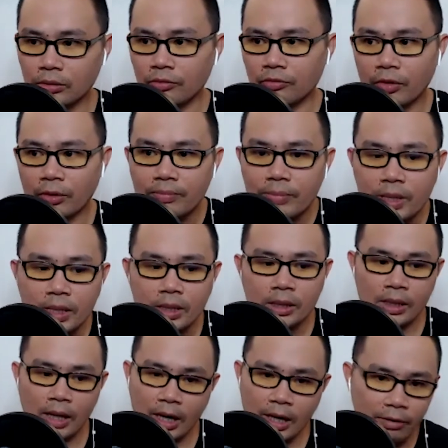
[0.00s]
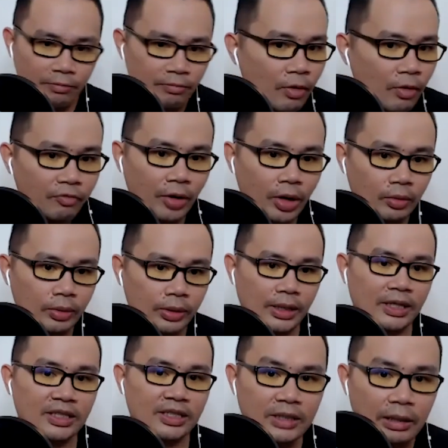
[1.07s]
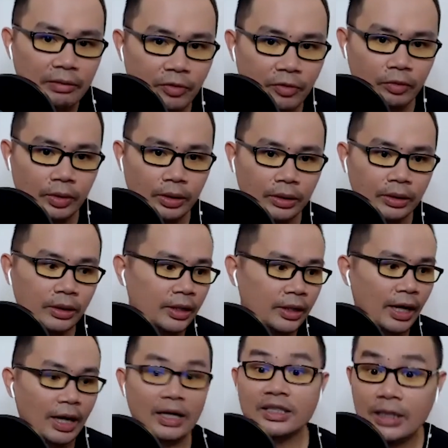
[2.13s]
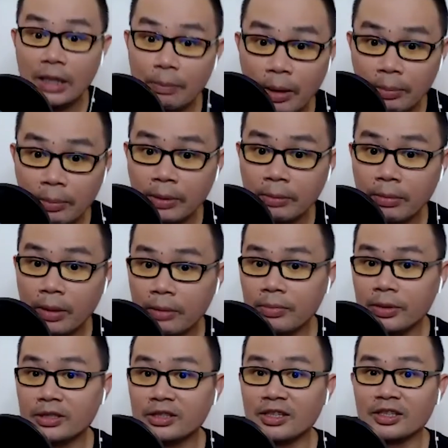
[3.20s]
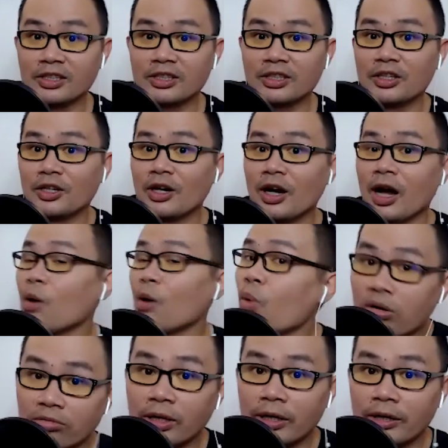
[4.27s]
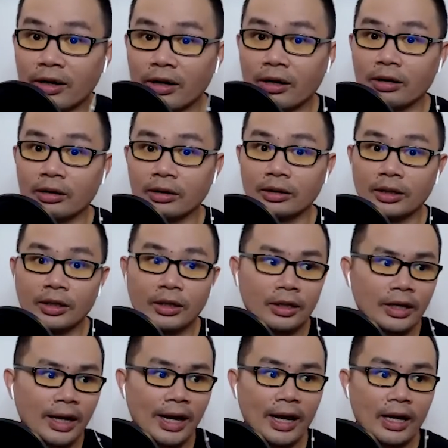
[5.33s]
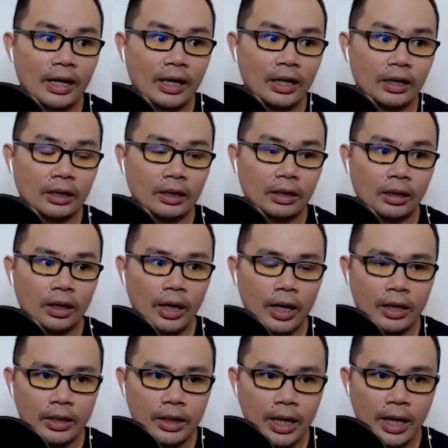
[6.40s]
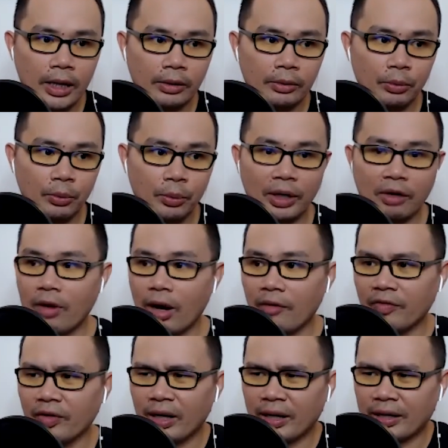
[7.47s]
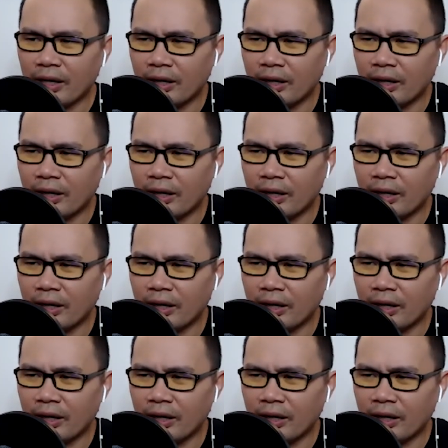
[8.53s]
for me, I move forward, I step forward, I step up in my business, I work really hard. And then whenever I feel like